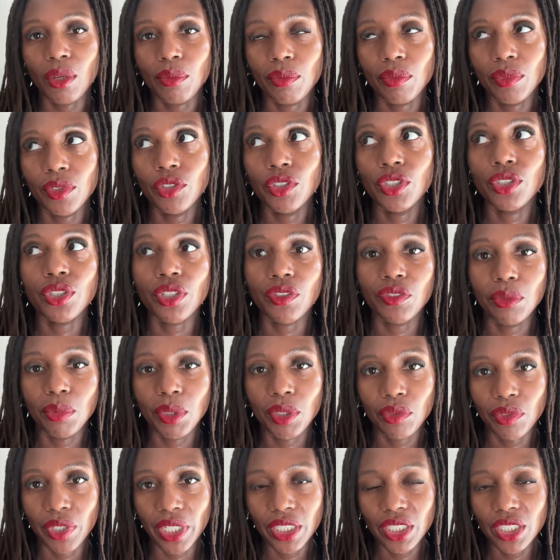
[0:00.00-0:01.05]
You Deserve to Be
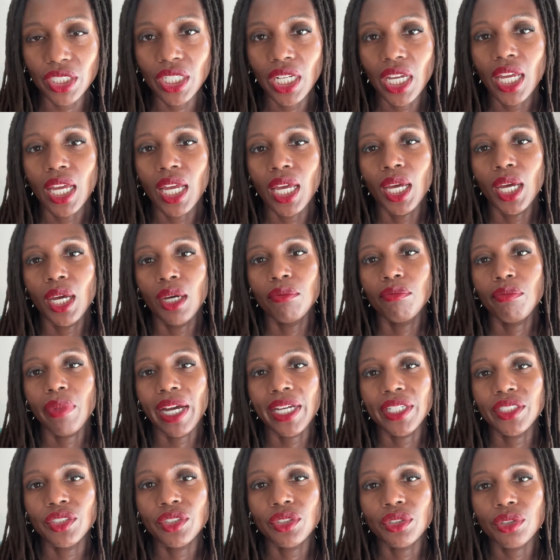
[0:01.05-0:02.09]
Rich
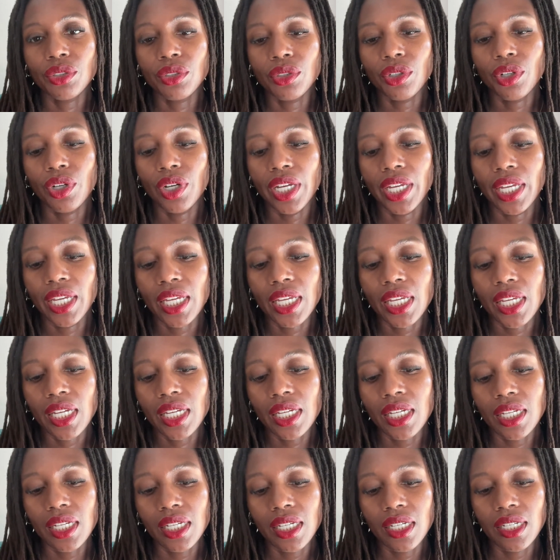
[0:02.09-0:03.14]
by Troy
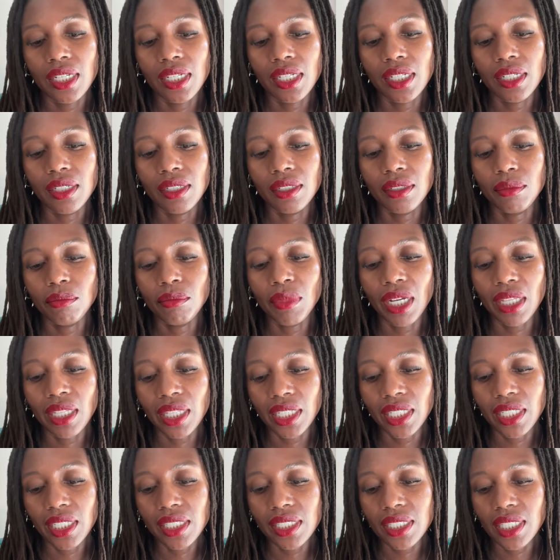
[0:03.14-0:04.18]

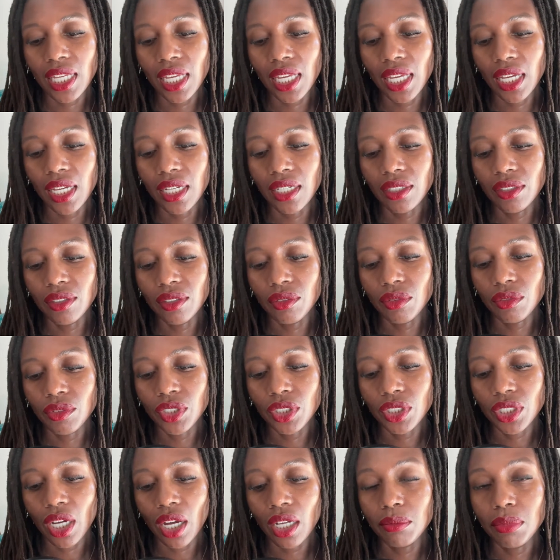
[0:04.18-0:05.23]
Mullings and
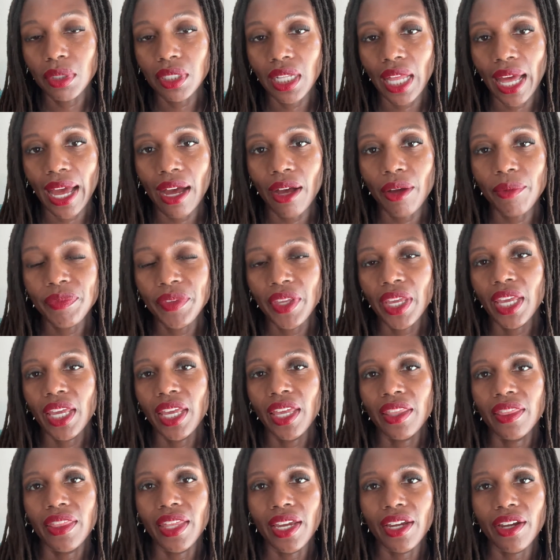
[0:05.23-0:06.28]
Rashad Bilal.
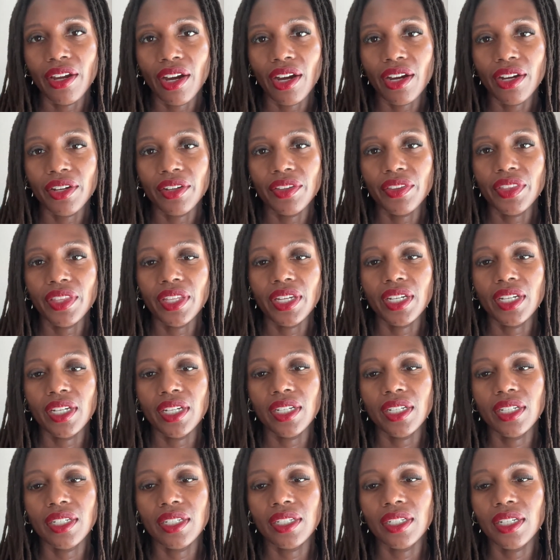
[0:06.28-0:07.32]
They are
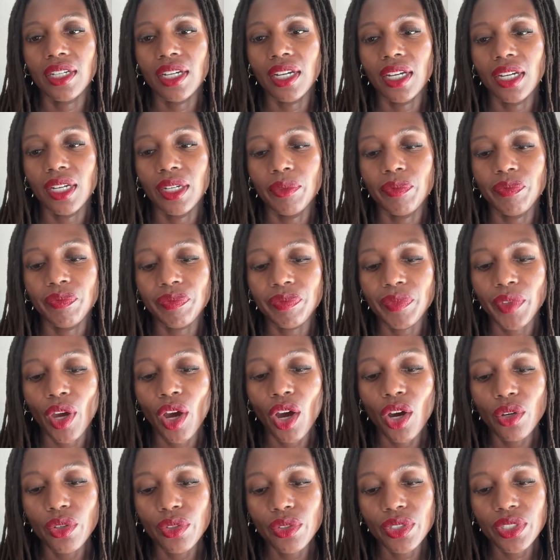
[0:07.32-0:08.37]
the
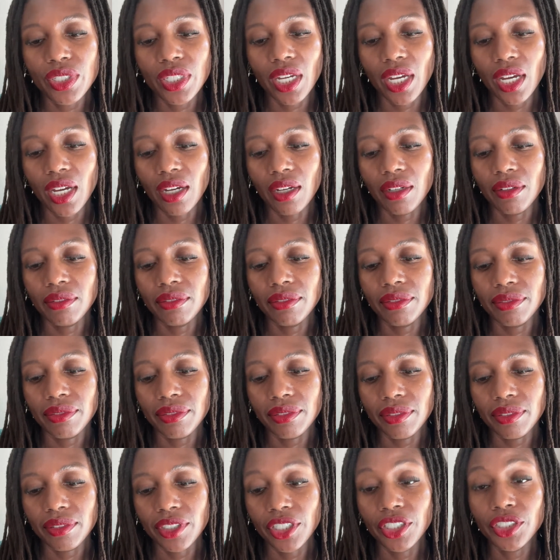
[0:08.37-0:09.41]
host of
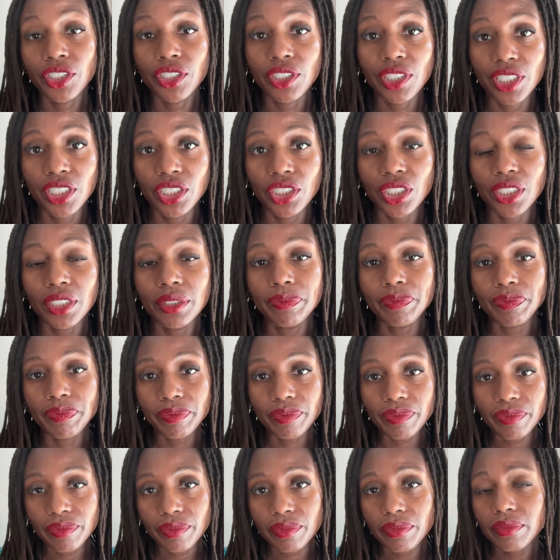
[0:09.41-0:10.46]
Earn Your Leisure,
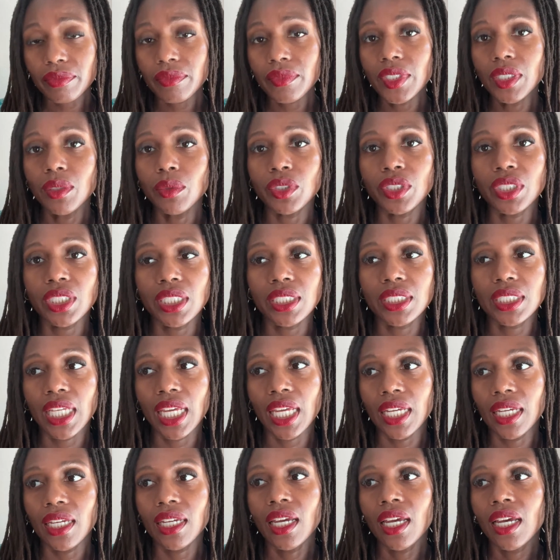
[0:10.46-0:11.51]
which is
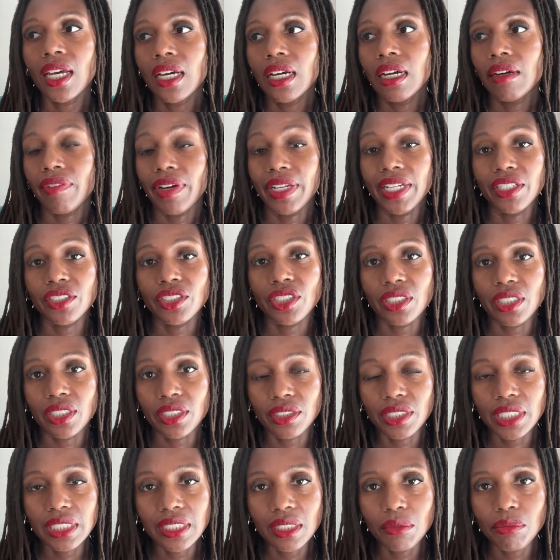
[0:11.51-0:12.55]
a financial
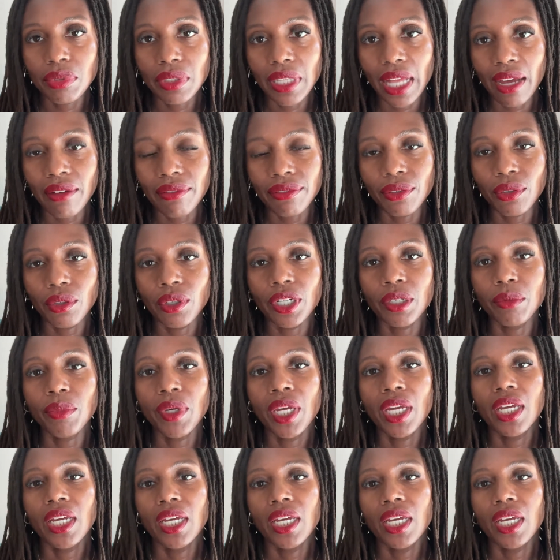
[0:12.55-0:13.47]
literacy platform,